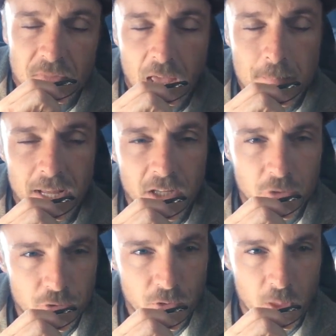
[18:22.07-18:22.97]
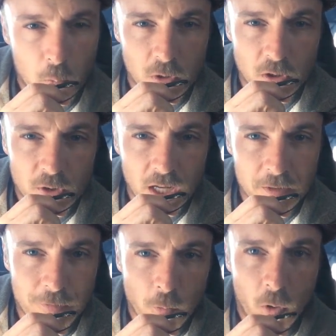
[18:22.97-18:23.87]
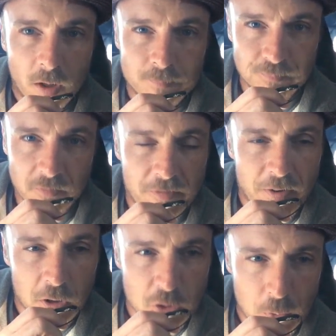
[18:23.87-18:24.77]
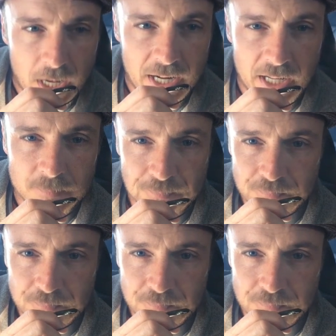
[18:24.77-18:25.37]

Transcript: and making sure that we're looking for fair training